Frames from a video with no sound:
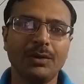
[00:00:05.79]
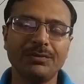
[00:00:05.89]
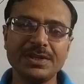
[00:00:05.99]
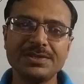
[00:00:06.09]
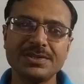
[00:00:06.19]

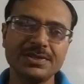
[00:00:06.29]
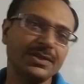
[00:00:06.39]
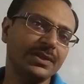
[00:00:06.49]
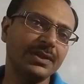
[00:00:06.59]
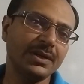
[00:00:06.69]

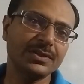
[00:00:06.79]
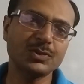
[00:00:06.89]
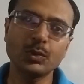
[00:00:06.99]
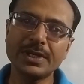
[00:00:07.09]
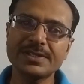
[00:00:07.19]
which the
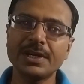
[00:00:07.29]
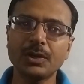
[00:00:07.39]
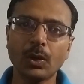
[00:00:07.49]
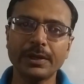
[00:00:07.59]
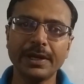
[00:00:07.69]
students are
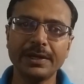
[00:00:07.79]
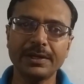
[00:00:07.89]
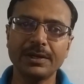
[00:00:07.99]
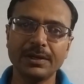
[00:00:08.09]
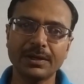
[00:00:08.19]
taught
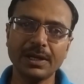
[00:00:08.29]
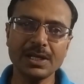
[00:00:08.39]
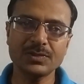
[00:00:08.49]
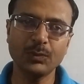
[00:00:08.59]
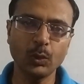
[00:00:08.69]
at
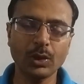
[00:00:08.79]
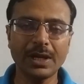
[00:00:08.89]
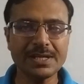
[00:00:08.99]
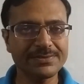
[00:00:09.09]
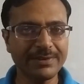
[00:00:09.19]
class 4,
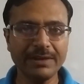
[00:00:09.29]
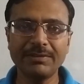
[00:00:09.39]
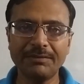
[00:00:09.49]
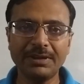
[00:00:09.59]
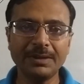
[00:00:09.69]
class
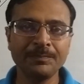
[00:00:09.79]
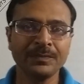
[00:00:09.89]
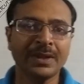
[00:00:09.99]
5 level,